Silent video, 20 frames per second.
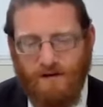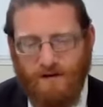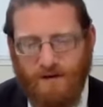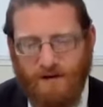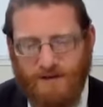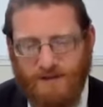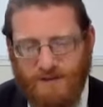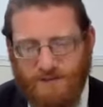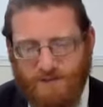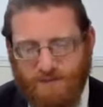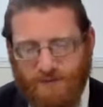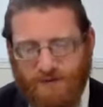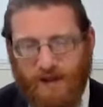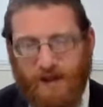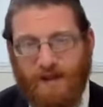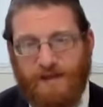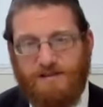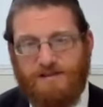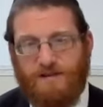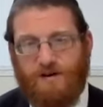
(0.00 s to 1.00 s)

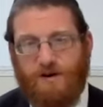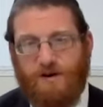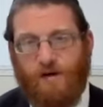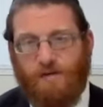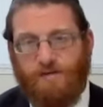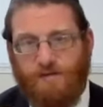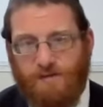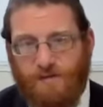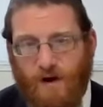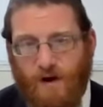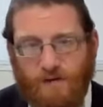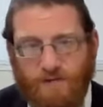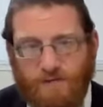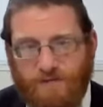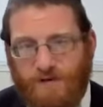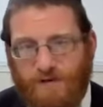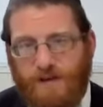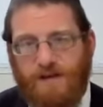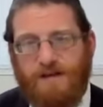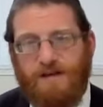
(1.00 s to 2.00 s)
explains the Kovner
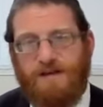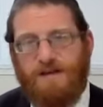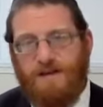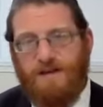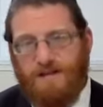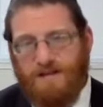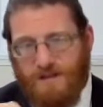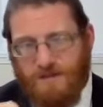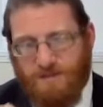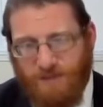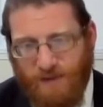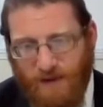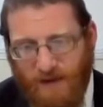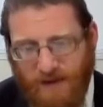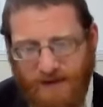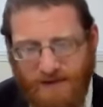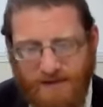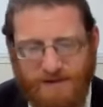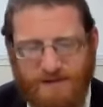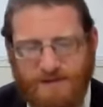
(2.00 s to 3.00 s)
Rav. He
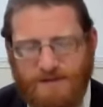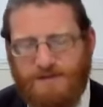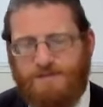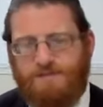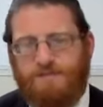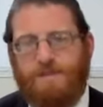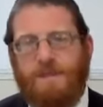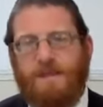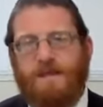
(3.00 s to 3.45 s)
explains